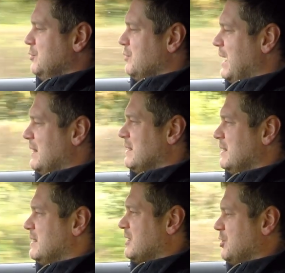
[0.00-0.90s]
you get
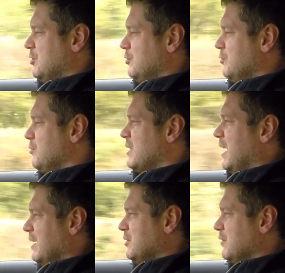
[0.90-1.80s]
these two
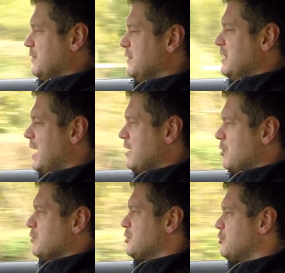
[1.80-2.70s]
kind of
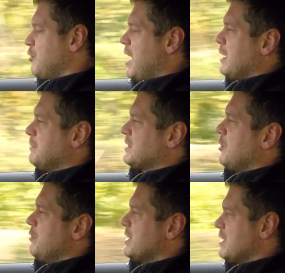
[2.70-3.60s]
narrow stripes
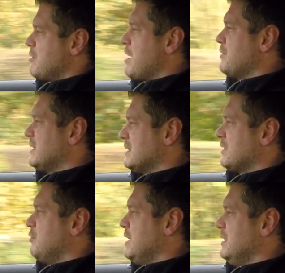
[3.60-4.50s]
going around the
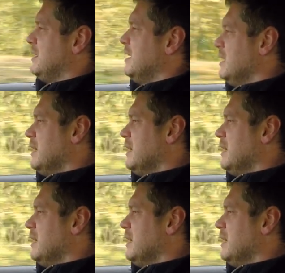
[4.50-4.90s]
screen,